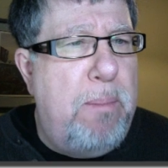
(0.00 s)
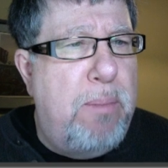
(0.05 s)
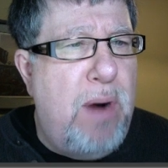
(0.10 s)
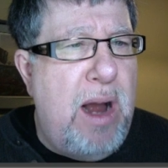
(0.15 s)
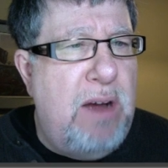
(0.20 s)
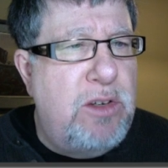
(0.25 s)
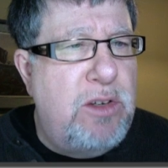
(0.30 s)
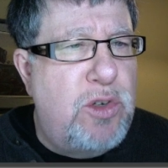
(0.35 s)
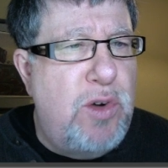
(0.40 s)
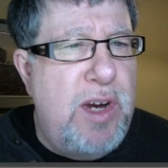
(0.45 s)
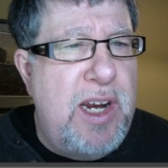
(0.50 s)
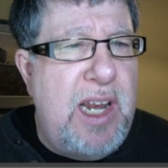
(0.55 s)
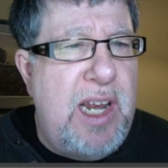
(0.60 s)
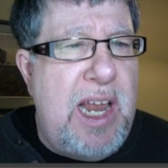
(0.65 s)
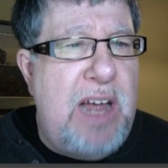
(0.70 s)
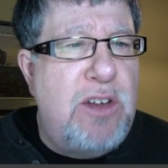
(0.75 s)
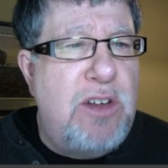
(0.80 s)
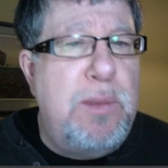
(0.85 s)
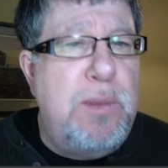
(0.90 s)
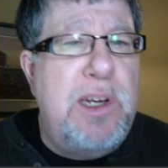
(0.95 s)
browser and
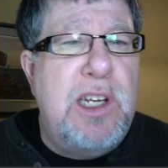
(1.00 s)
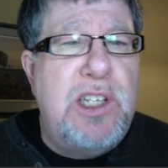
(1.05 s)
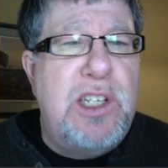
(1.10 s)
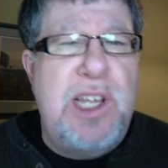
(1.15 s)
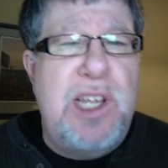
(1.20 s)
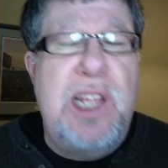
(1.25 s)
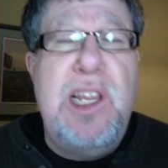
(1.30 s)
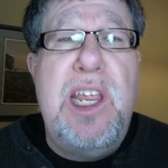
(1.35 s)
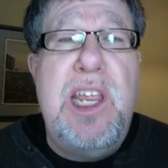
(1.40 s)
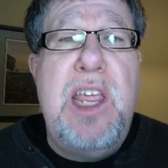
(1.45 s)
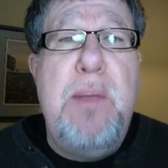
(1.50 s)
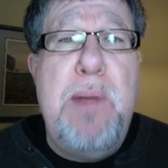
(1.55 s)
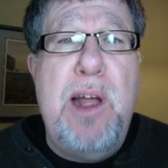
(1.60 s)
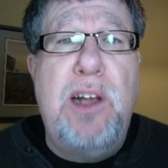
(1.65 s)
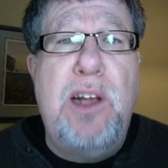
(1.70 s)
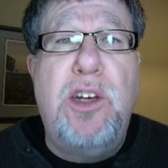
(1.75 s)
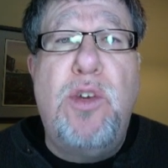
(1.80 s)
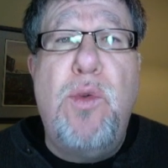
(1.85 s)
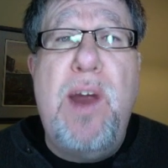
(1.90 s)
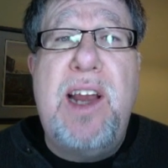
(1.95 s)
allows me to send email
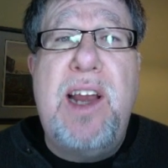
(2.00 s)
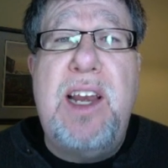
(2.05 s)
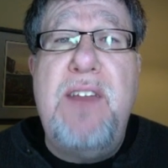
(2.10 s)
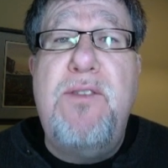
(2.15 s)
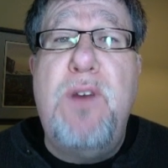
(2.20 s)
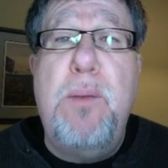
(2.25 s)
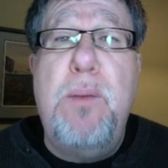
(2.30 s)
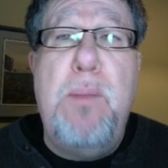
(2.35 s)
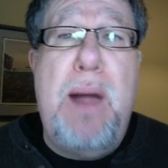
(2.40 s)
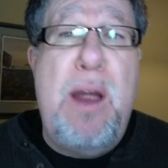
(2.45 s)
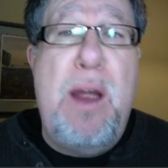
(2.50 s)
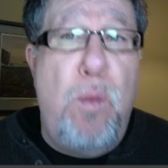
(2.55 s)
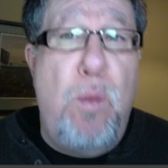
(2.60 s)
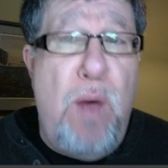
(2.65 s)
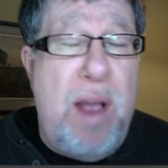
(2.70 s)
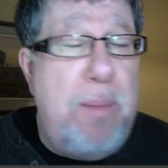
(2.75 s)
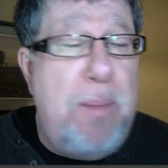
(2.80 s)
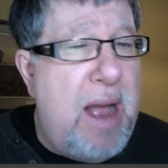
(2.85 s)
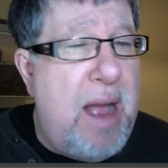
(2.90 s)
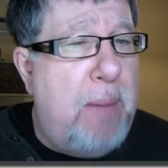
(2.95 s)
directly from my
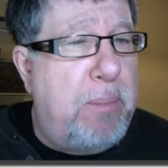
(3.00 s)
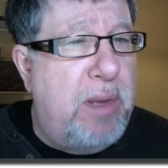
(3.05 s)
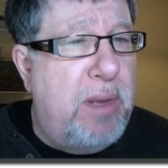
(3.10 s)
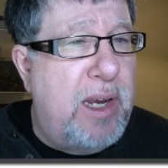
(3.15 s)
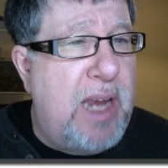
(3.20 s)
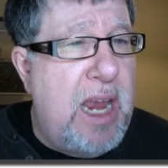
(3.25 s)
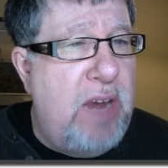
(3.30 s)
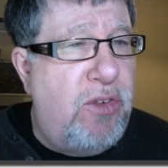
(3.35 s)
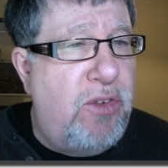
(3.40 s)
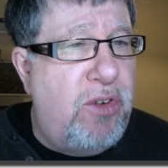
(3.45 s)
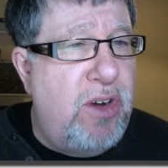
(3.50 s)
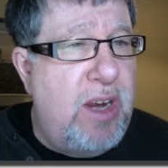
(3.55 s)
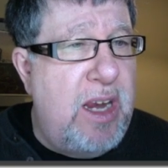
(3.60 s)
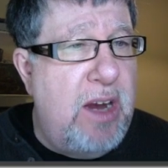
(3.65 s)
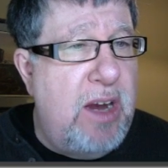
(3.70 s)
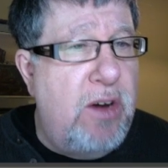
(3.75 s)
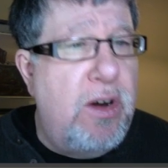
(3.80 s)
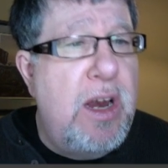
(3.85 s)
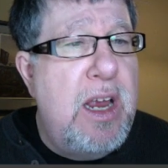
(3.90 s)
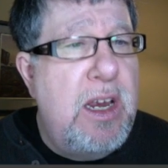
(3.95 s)
web application
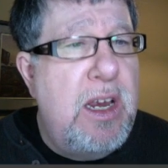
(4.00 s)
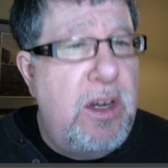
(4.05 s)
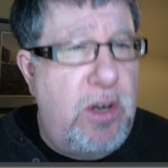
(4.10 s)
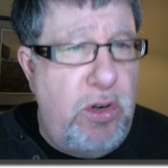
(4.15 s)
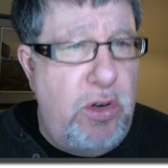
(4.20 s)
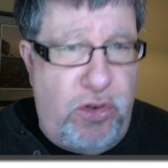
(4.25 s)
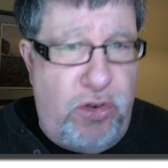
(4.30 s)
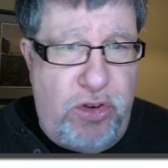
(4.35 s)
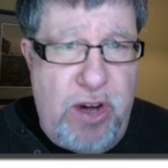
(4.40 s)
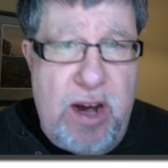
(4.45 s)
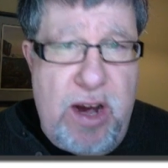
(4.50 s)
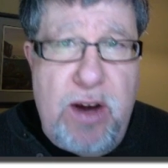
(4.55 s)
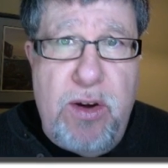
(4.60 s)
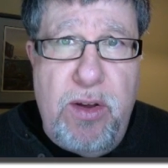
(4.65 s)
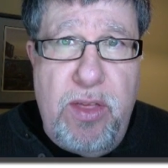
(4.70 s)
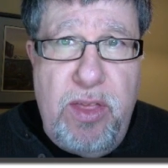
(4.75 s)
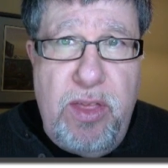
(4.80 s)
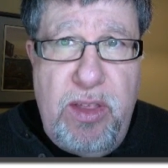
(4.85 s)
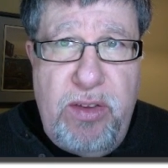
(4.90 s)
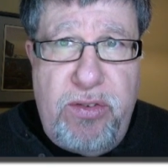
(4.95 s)
here to share
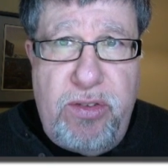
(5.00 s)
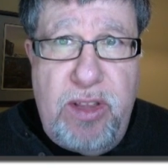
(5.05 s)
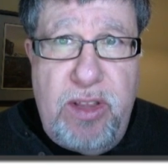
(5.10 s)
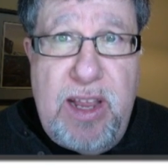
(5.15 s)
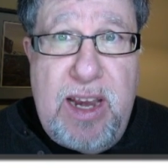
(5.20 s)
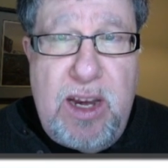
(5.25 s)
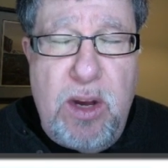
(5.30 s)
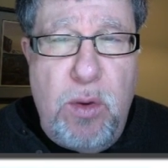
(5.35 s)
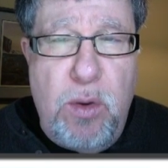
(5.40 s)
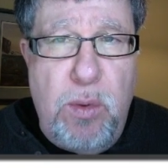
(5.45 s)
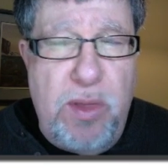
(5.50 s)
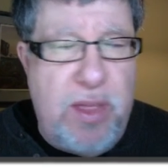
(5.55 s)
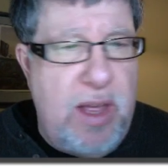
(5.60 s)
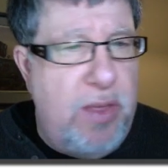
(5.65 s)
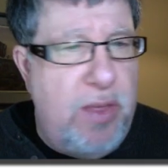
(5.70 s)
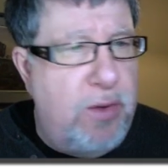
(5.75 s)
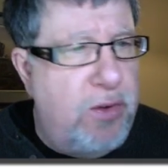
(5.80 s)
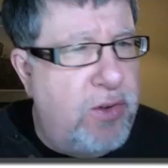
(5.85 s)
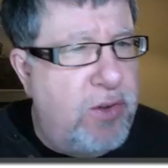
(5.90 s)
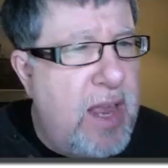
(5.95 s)
this link with
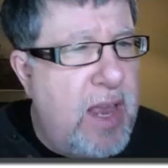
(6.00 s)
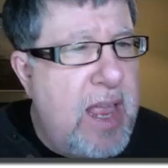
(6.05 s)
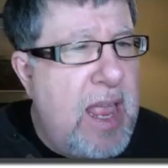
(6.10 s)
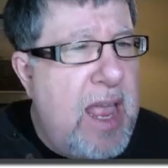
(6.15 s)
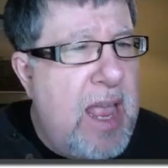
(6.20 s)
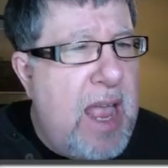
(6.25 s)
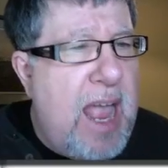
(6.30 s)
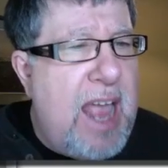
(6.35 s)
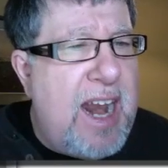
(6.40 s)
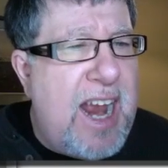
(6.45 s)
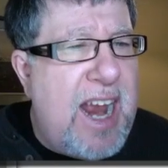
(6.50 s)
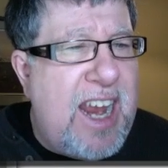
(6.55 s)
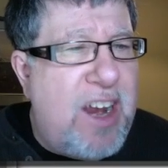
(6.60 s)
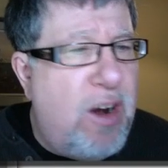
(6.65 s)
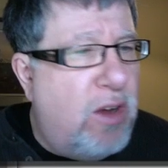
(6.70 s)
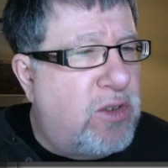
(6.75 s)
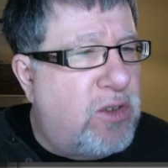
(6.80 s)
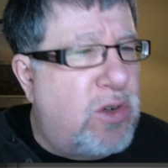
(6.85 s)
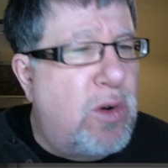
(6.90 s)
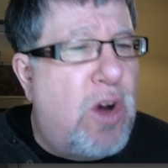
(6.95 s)
others. And I can
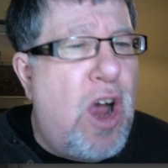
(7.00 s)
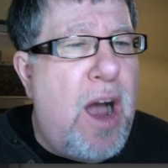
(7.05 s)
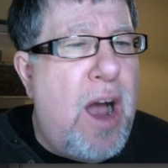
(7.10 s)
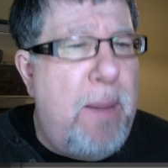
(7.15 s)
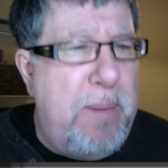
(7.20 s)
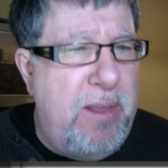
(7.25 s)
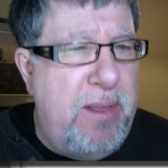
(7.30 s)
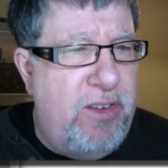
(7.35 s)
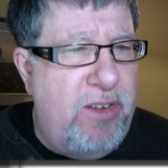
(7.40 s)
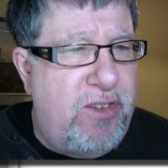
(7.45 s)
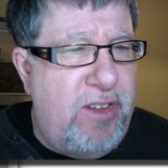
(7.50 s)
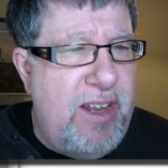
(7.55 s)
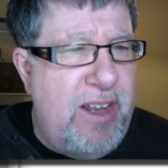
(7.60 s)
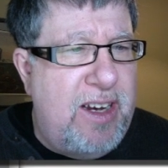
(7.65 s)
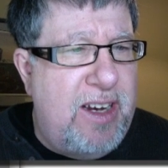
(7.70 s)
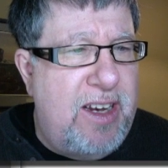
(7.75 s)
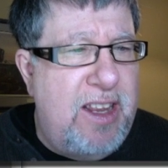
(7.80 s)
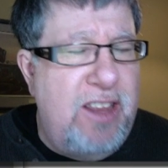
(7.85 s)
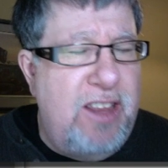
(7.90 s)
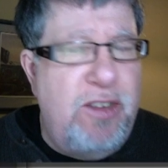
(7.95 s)
also copy this link
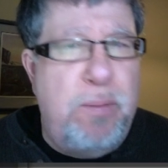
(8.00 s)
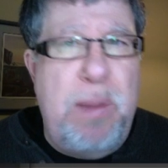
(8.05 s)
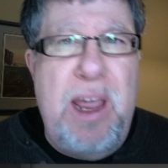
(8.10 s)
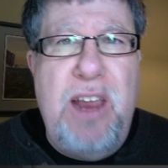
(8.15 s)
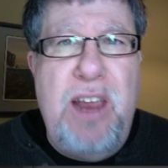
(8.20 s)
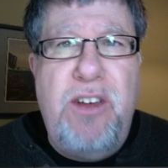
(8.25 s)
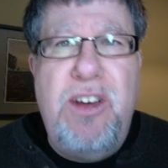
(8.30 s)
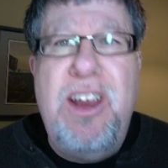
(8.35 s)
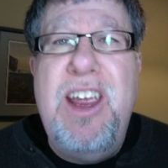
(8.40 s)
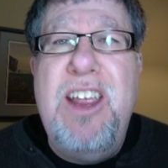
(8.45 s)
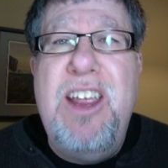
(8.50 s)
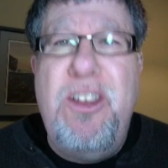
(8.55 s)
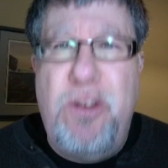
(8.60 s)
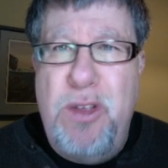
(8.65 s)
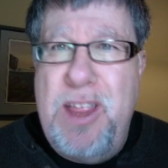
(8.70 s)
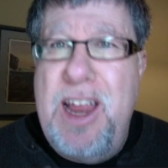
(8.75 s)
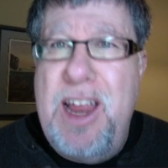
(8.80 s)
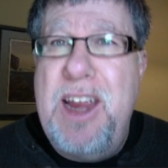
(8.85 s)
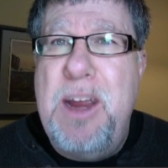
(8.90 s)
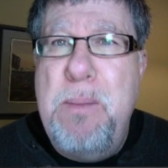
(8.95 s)
to this page so
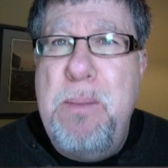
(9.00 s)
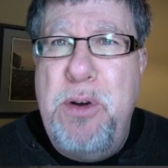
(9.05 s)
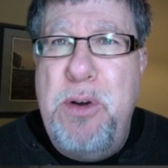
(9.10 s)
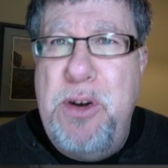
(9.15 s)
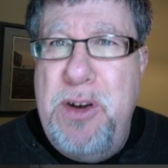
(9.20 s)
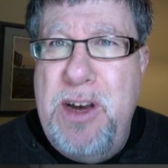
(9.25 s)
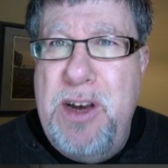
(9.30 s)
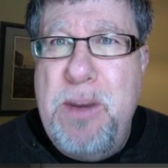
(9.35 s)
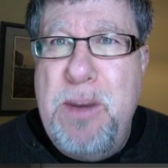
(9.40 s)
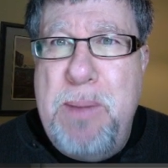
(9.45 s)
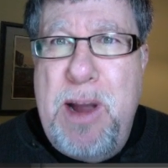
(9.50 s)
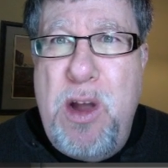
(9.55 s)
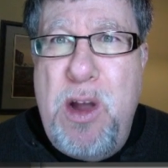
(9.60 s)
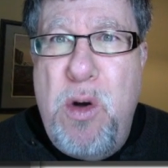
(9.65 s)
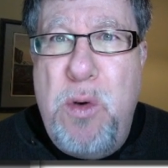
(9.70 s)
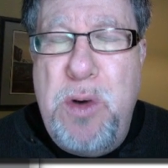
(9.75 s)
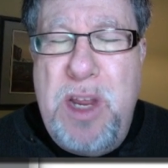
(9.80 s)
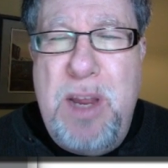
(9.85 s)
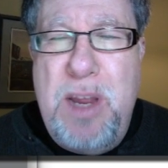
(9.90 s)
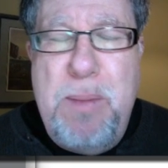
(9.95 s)
that I can put it into my
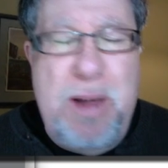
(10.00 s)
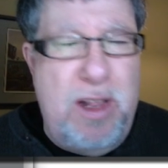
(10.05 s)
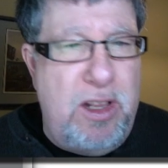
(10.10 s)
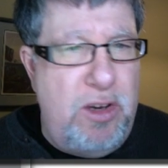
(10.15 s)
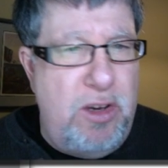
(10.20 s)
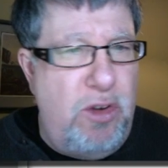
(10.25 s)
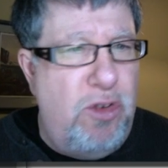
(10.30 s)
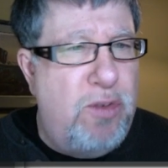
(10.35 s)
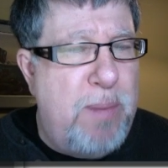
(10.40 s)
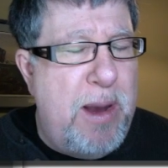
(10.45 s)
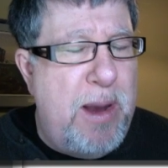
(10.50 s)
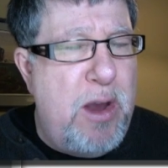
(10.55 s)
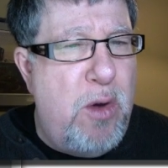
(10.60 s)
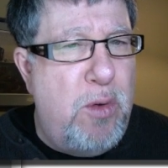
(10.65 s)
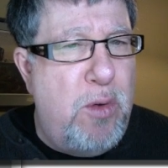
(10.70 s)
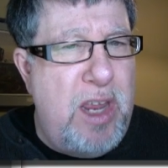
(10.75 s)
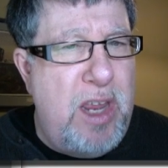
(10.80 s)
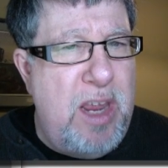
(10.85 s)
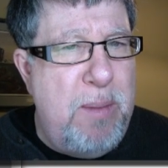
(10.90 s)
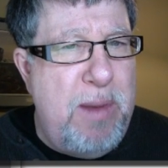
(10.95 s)
own email and use my
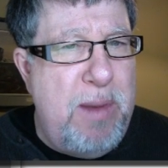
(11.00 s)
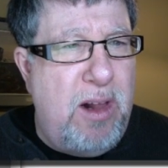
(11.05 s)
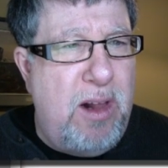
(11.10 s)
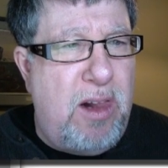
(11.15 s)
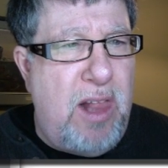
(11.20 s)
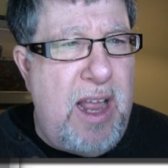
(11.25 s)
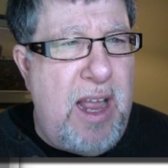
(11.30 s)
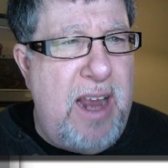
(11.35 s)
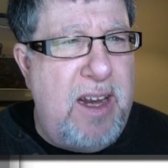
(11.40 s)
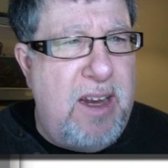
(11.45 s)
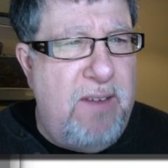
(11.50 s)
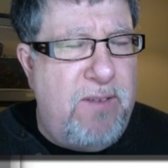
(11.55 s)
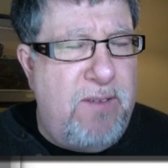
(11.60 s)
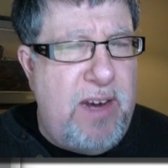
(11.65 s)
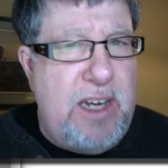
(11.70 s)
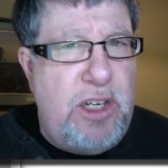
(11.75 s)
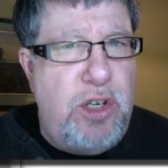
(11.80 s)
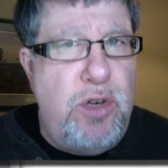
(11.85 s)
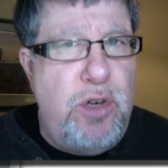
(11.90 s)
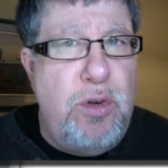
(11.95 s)
own email client if I
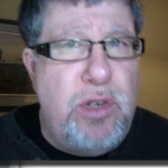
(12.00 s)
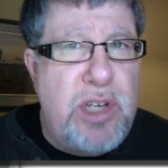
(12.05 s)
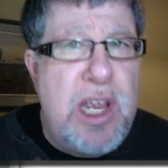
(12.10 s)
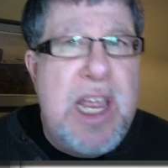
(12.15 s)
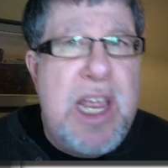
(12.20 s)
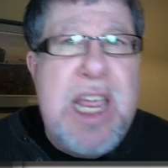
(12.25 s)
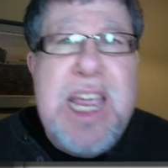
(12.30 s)
choose.